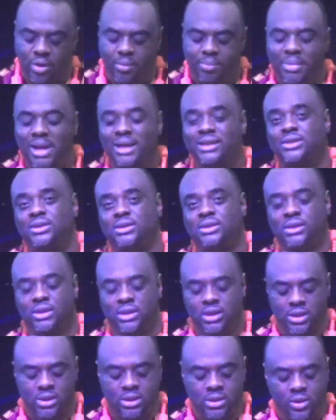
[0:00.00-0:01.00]
Numbers.
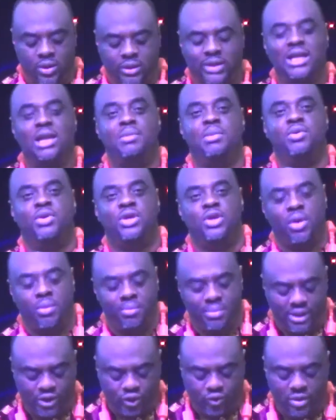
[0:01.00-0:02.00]
Okay, let me read
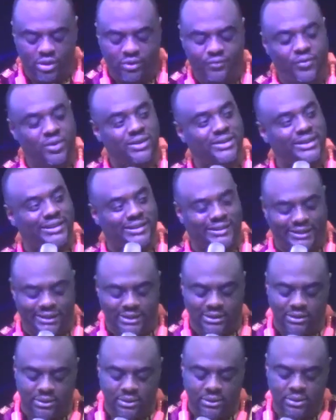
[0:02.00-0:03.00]
Numbers 24,
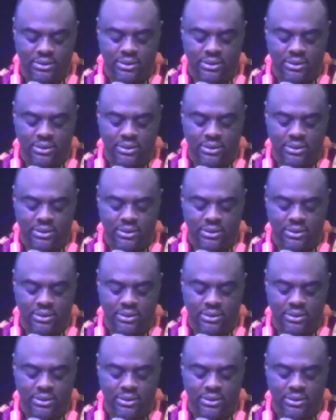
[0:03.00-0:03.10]
16.